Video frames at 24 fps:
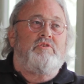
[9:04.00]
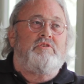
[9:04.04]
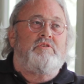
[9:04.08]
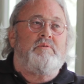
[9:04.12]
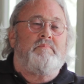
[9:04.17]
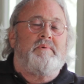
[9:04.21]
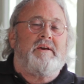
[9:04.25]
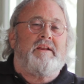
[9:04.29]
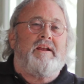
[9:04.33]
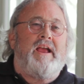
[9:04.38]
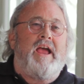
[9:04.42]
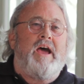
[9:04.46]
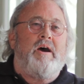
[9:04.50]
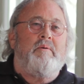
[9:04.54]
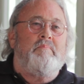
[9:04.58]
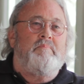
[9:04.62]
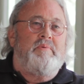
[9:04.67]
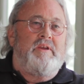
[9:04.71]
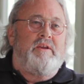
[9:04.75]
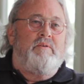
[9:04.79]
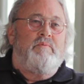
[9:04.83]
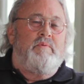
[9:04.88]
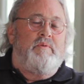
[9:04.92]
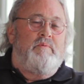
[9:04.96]
No matter how
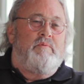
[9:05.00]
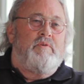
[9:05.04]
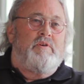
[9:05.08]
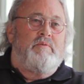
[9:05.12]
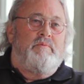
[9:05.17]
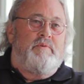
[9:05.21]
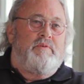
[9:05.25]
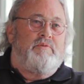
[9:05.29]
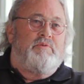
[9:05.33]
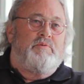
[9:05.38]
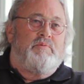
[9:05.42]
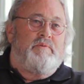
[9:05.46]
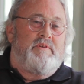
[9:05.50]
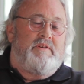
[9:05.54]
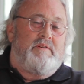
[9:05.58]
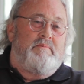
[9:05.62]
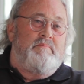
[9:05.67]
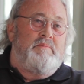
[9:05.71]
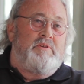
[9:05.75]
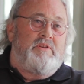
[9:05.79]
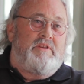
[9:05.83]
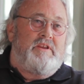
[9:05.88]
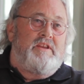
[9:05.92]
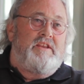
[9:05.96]
big we were, we were three hundred
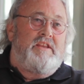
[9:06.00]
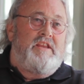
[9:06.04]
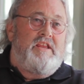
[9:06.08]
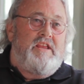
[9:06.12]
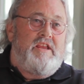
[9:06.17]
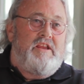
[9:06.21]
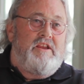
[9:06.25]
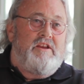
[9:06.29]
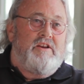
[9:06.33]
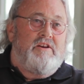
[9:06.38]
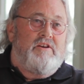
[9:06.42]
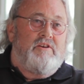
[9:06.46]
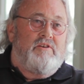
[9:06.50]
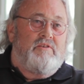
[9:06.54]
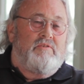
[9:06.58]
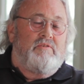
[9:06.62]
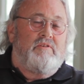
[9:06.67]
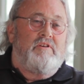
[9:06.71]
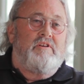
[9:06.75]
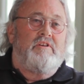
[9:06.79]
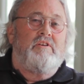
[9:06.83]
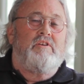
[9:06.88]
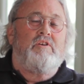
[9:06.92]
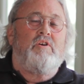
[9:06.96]
million here.
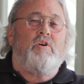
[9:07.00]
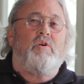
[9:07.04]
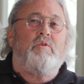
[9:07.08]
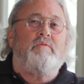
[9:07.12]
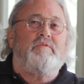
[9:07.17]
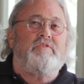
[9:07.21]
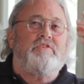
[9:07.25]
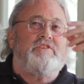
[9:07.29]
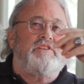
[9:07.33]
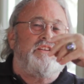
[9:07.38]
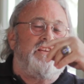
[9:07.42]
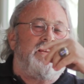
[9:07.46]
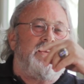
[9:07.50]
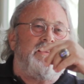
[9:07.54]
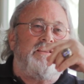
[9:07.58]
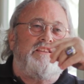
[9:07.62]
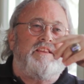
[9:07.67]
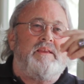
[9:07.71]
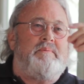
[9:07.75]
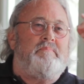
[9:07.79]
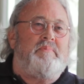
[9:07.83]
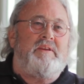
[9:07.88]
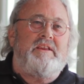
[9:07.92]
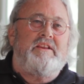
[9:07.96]
Overseas,
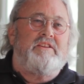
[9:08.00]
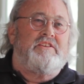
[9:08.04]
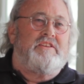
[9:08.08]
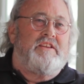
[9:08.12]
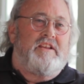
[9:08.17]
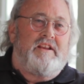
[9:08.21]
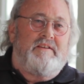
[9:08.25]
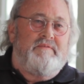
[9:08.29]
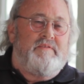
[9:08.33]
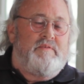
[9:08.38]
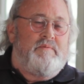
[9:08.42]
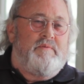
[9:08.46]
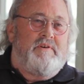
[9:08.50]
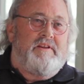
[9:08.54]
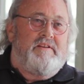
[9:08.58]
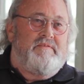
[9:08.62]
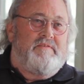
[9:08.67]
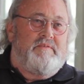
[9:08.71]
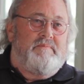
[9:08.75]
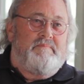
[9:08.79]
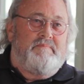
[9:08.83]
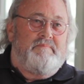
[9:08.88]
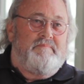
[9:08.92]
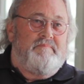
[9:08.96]
they beat us on every one of them.